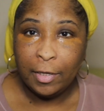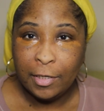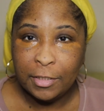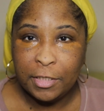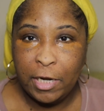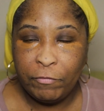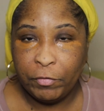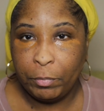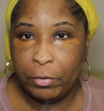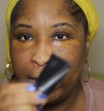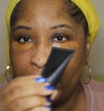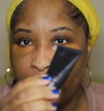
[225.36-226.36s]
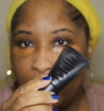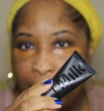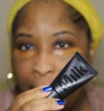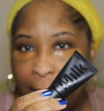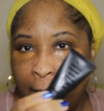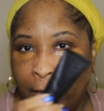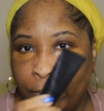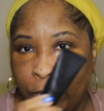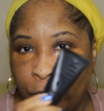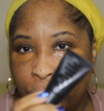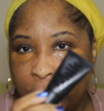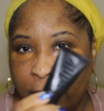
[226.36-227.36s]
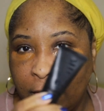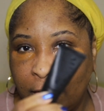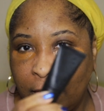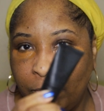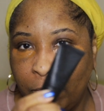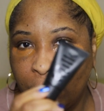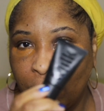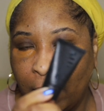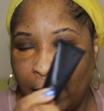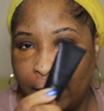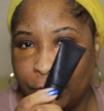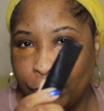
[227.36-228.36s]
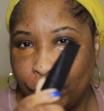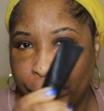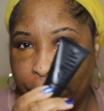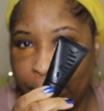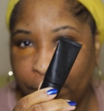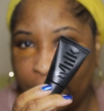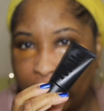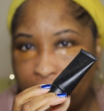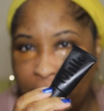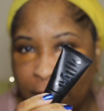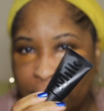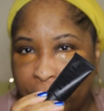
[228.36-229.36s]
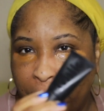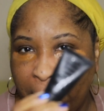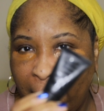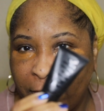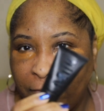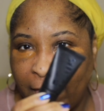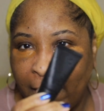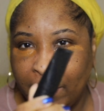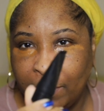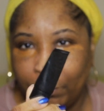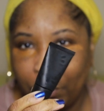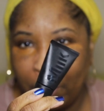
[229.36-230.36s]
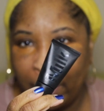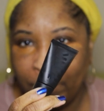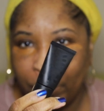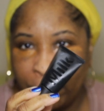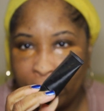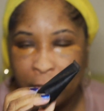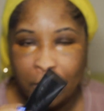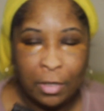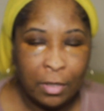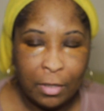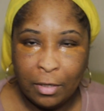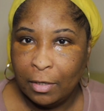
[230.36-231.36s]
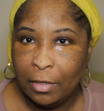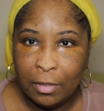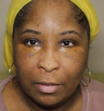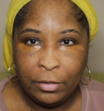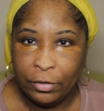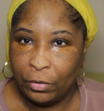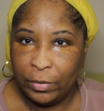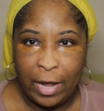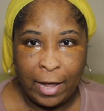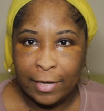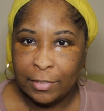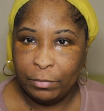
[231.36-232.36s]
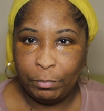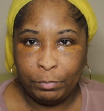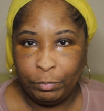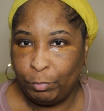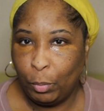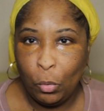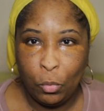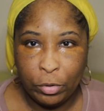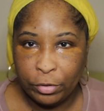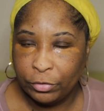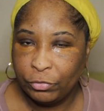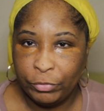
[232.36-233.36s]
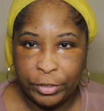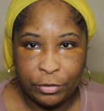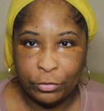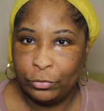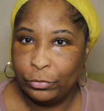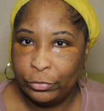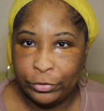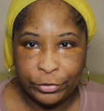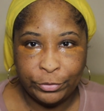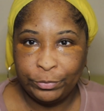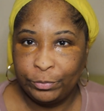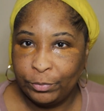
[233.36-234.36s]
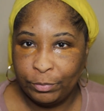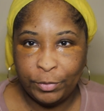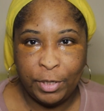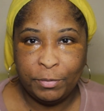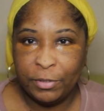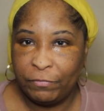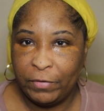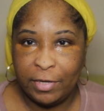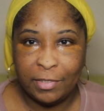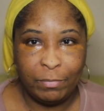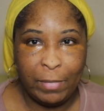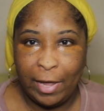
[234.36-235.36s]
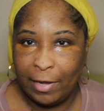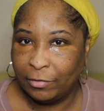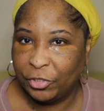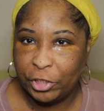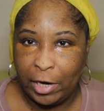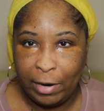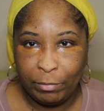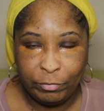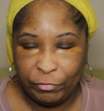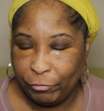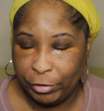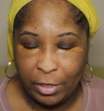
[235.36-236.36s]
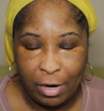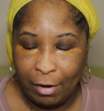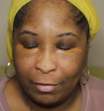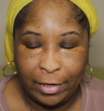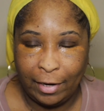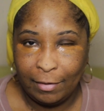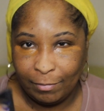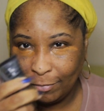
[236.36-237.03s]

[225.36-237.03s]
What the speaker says: Today for primer, I am using the Milk Hydro Grip. This is their mattifying primer. You know, it hides the pores, wrinkles, keeps the face matte, shine free all day.